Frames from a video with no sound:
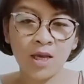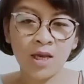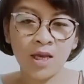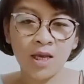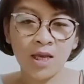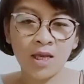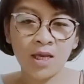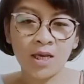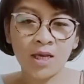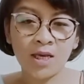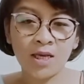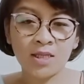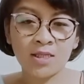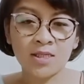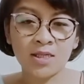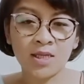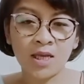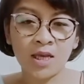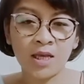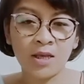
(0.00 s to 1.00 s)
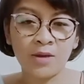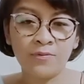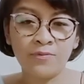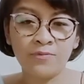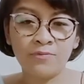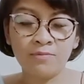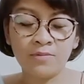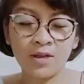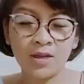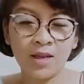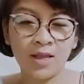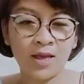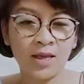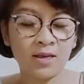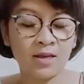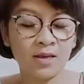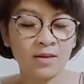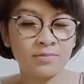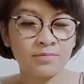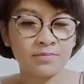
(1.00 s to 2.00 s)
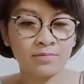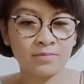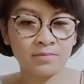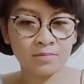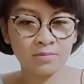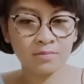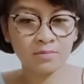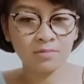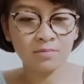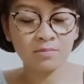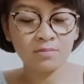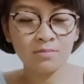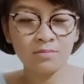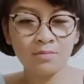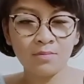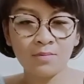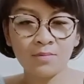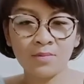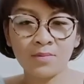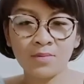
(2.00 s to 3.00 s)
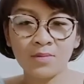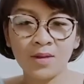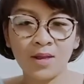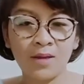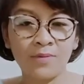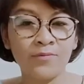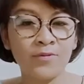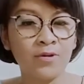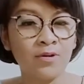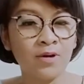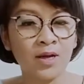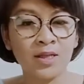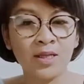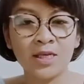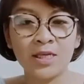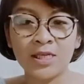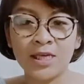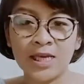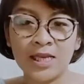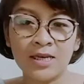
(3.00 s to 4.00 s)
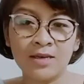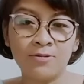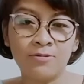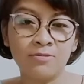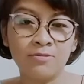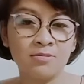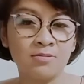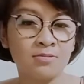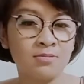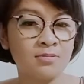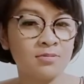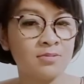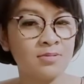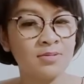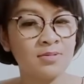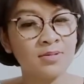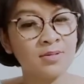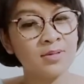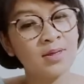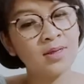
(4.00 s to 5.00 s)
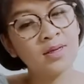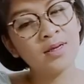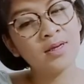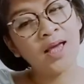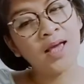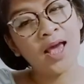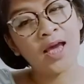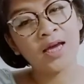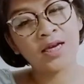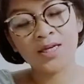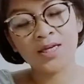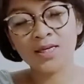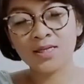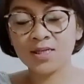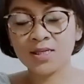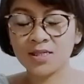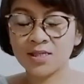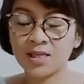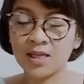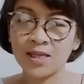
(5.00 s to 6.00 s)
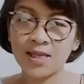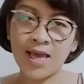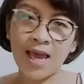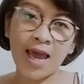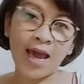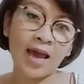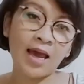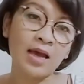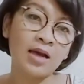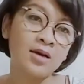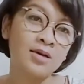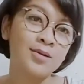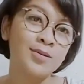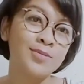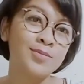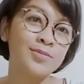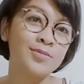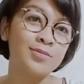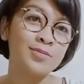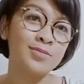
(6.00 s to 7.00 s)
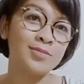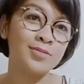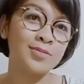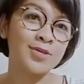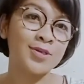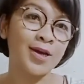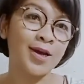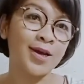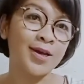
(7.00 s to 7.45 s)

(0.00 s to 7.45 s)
It's like if you are the yin, Aries is the yang side.